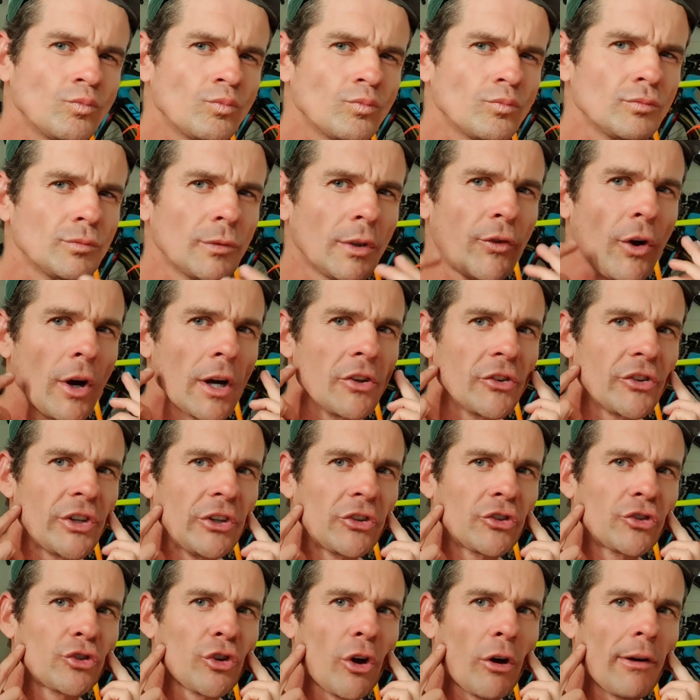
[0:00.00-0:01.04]
if I can see
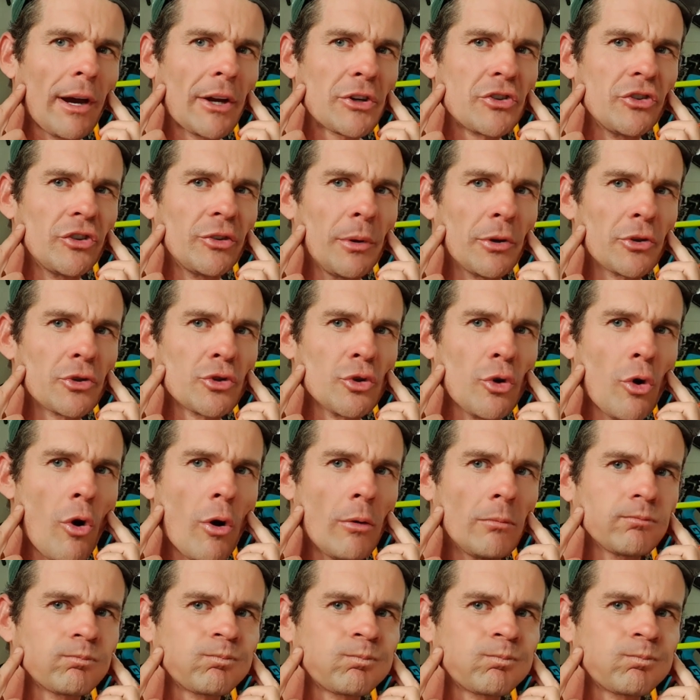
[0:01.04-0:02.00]
striations in my jaw,